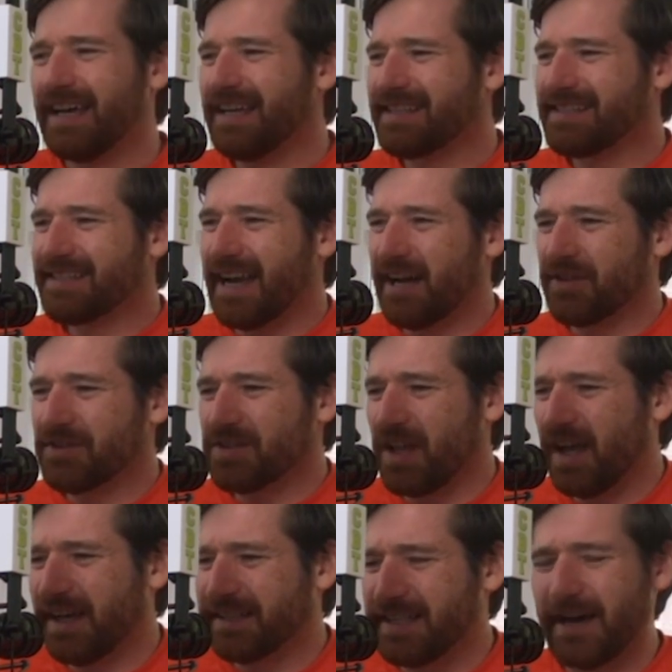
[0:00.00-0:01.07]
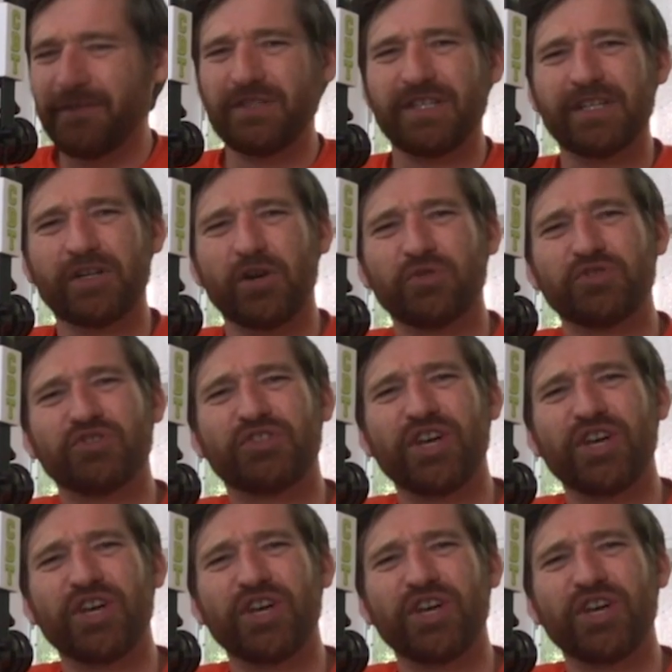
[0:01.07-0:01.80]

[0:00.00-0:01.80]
It sounds like Davydenko